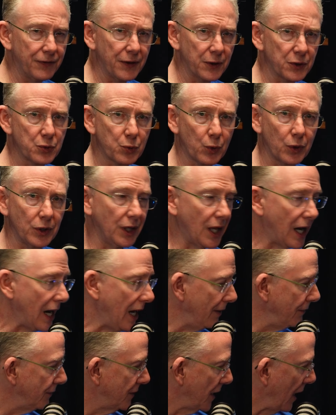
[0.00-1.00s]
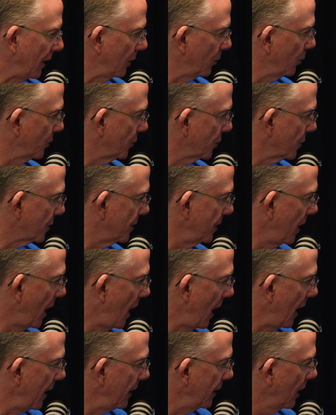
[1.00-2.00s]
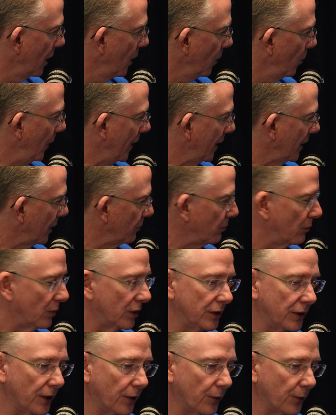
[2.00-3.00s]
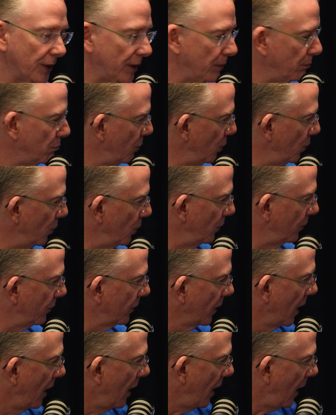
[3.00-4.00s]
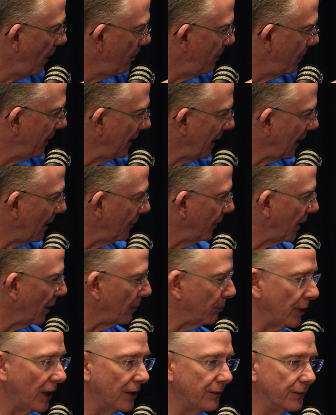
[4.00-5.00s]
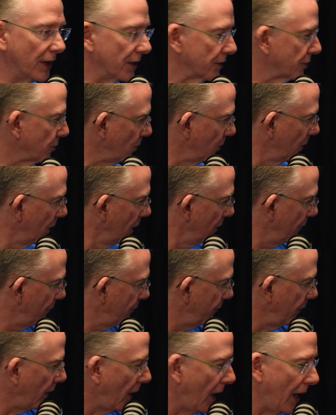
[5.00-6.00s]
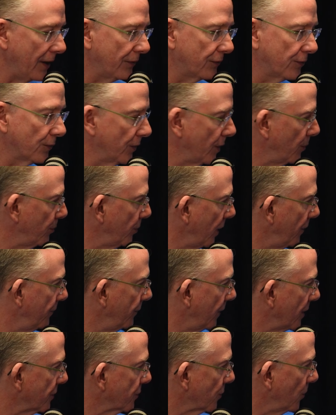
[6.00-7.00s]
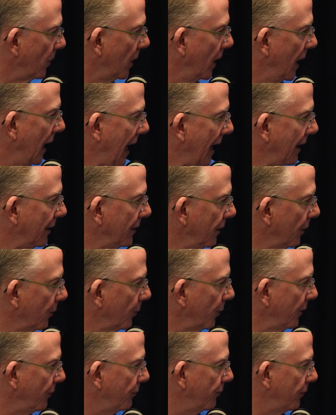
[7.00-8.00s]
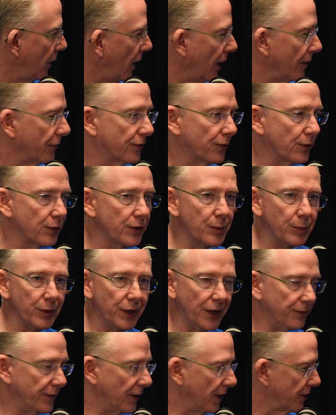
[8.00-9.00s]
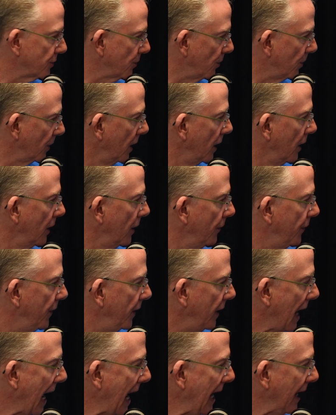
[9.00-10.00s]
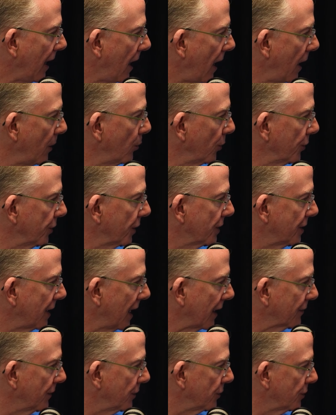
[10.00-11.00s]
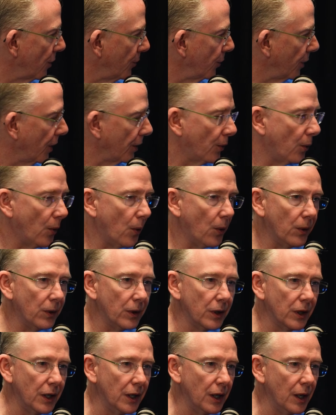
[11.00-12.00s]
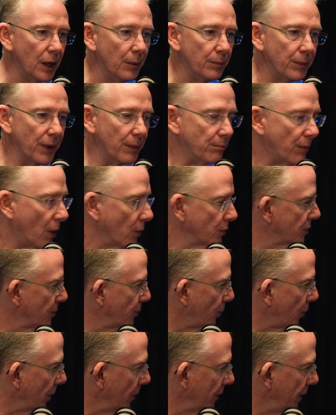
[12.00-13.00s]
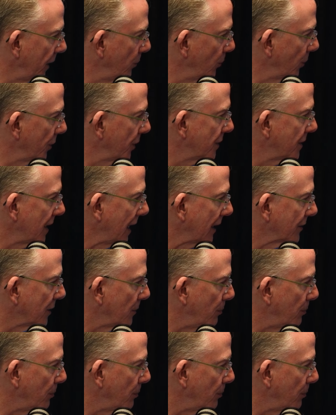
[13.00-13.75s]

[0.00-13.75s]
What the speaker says: this were live data, which it's not, we can literally move up and down that blood vessel, fly through the blood vessel, and literally fly through the blood vessel. The AI will detect the donut hole, but most importantly, will detect the